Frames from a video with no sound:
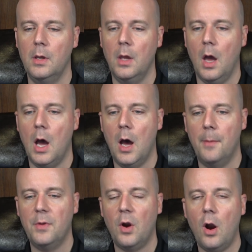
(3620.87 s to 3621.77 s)

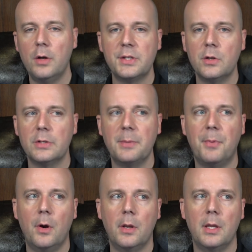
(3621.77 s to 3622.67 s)
There are still some
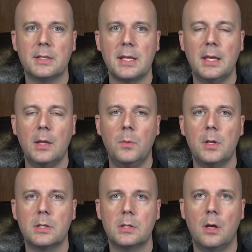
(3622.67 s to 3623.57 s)
Perkins. I think it
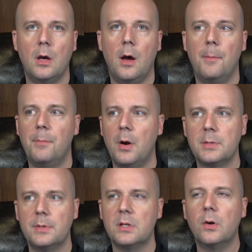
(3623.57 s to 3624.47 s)
was parts
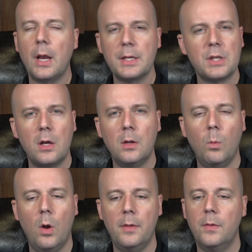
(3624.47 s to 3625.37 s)
of Missouri I saw
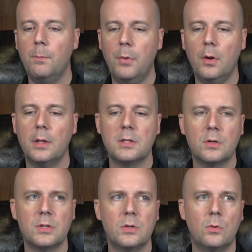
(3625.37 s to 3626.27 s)
one. Perkins are
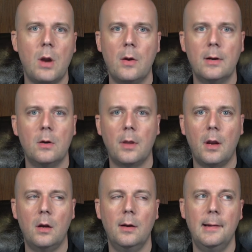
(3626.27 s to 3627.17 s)
still around here or
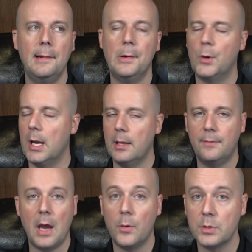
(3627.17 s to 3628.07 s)
there. Where I live
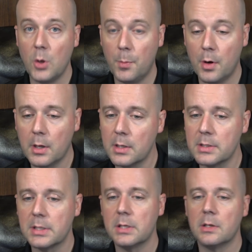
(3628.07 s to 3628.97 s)
now, there's no
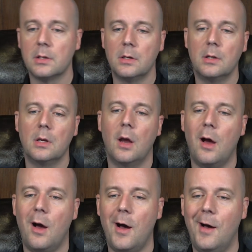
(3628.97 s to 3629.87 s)
Perkins.
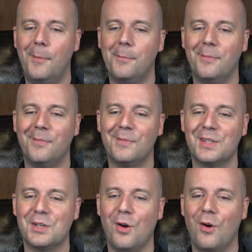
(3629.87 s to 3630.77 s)
So,
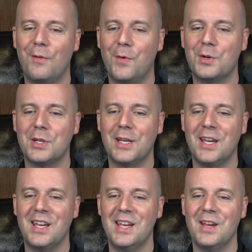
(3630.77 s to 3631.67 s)

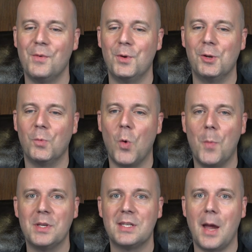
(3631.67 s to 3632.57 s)
unfortunately, we won't
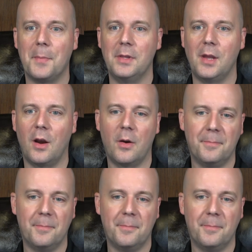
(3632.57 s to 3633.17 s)
be stopping there.